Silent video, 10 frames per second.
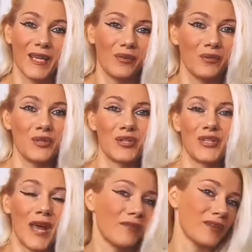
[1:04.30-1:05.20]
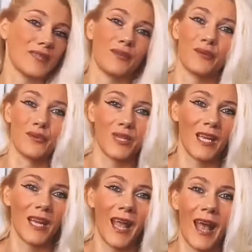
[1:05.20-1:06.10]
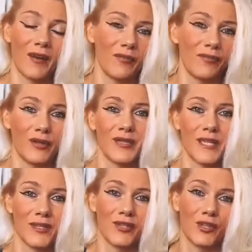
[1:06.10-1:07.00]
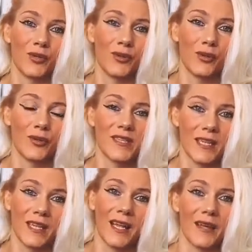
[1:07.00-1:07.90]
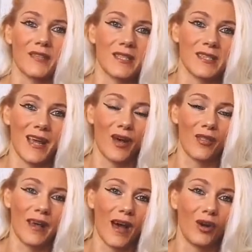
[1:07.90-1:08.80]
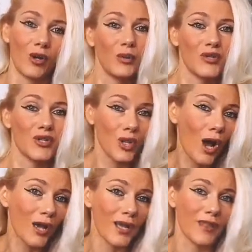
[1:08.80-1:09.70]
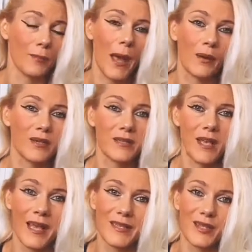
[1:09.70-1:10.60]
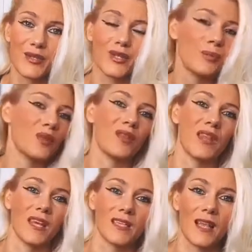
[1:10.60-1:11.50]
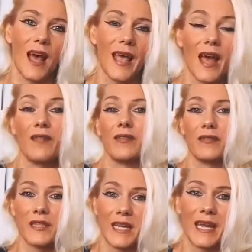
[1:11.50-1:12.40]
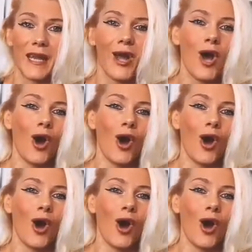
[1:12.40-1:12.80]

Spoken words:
even just every single day, add foods into your daily lifestyle that are going to target the parasites. So some of the things that I have every day